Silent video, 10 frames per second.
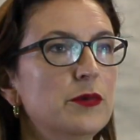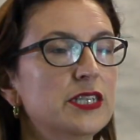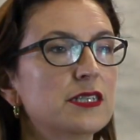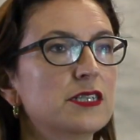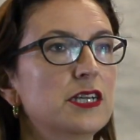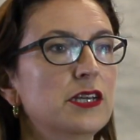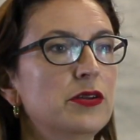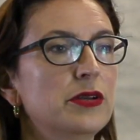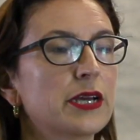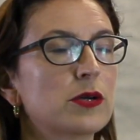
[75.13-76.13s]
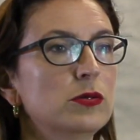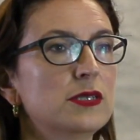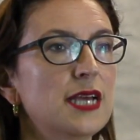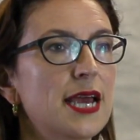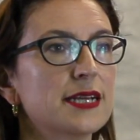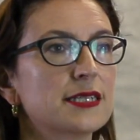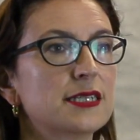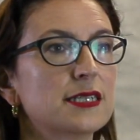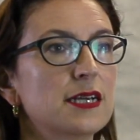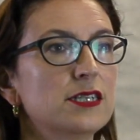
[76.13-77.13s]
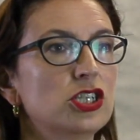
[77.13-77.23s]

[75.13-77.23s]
we study a unit called Texts and